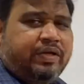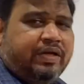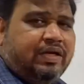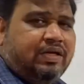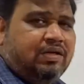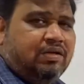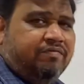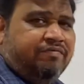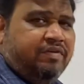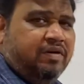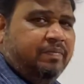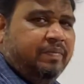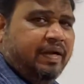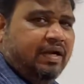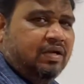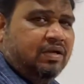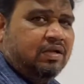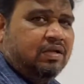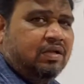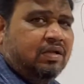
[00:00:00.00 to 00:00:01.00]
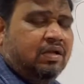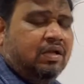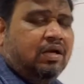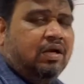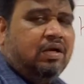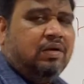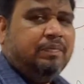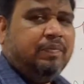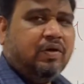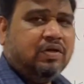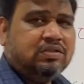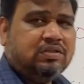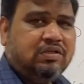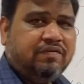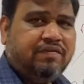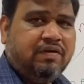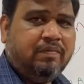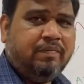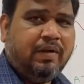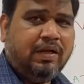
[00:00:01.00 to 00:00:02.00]
Negative feedback and
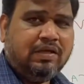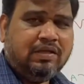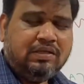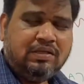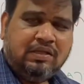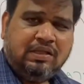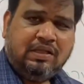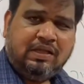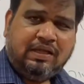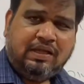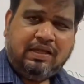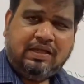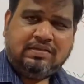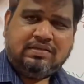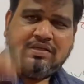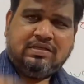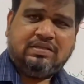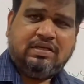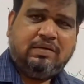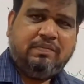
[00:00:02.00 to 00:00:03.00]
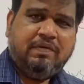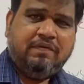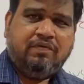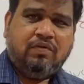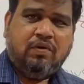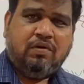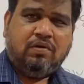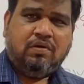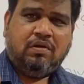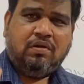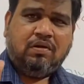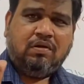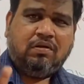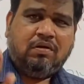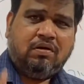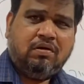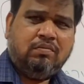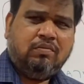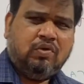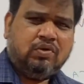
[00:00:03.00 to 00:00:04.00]
positive feedback. As I said before,
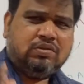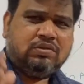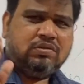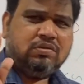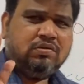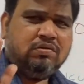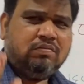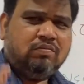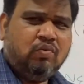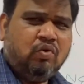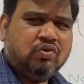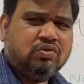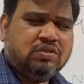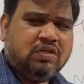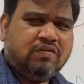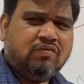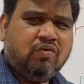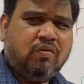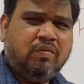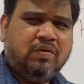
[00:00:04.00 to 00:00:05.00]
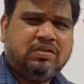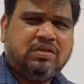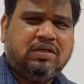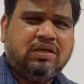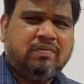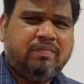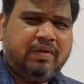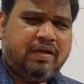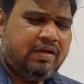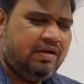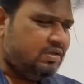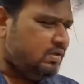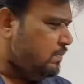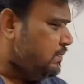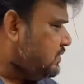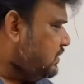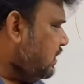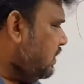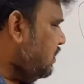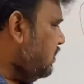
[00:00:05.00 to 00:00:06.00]
almost most of the homeostatic
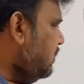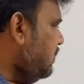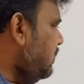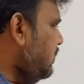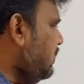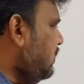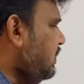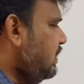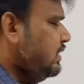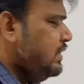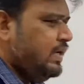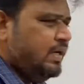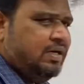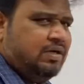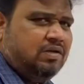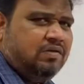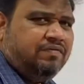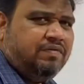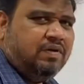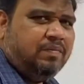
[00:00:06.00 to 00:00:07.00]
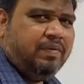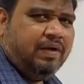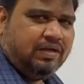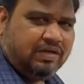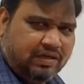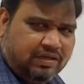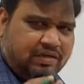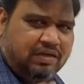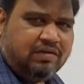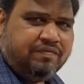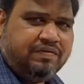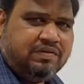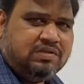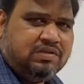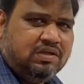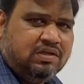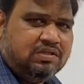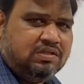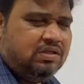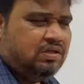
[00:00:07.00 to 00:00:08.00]
mechanisms are negative feedback, entire
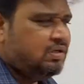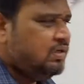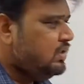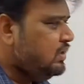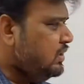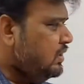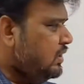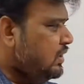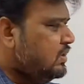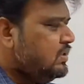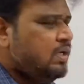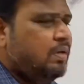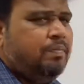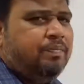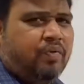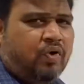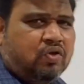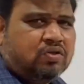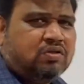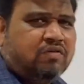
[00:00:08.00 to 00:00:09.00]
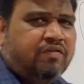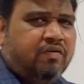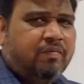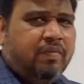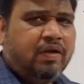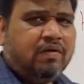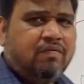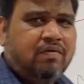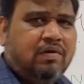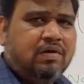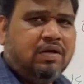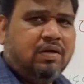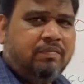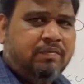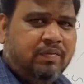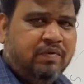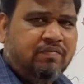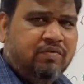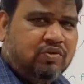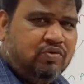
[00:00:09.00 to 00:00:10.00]
physiology. Some positive feedback will
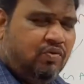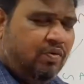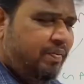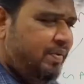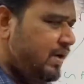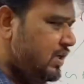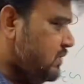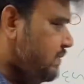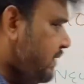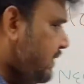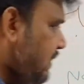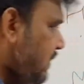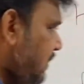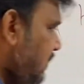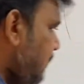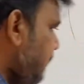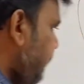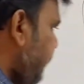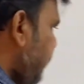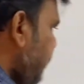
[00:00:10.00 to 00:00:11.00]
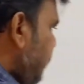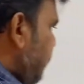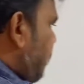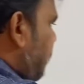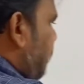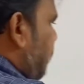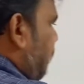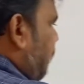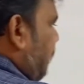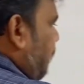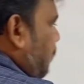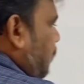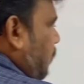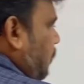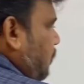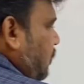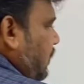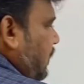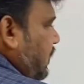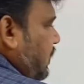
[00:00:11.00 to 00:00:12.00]
come, which we will be explaining. Now I will
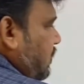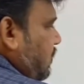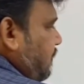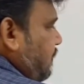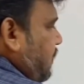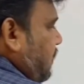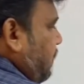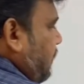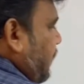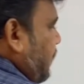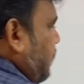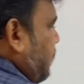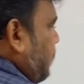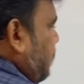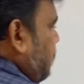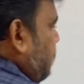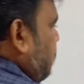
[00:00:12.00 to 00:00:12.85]
go to negative feedback.